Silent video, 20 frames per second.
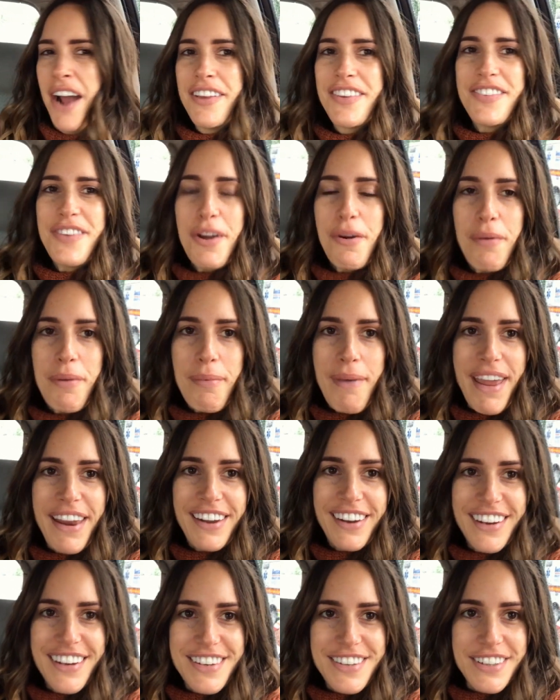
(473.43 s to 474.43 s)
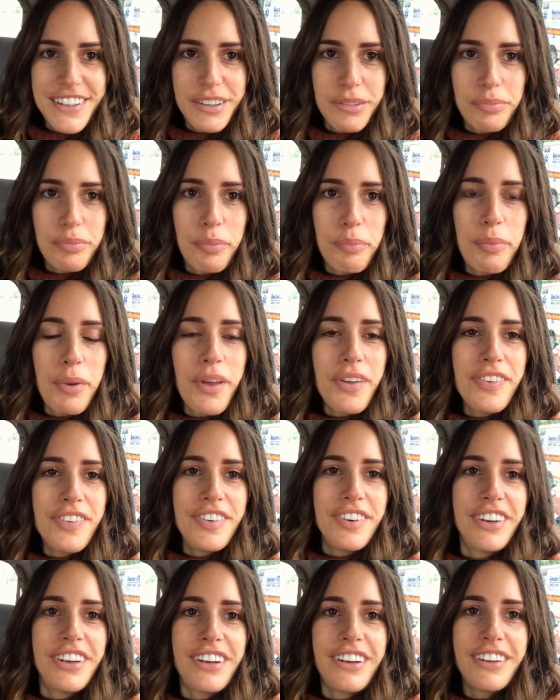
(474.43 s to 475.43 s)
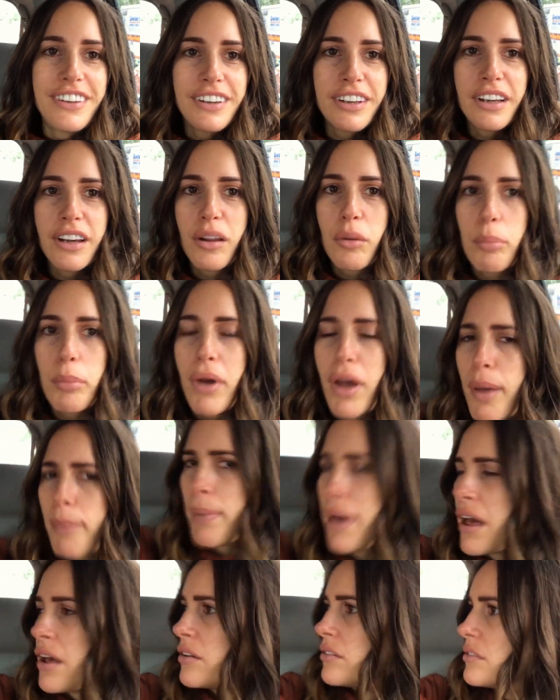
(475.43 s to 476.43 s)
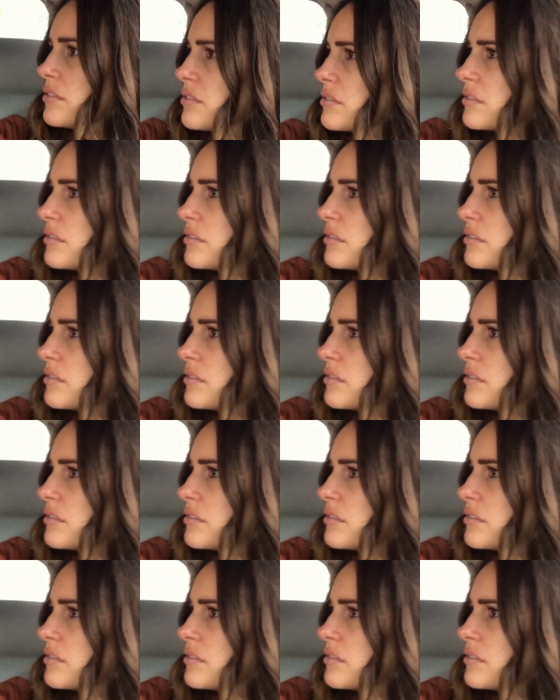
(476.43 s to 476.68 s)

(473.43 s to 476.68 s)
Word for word: So we made it to Boston by about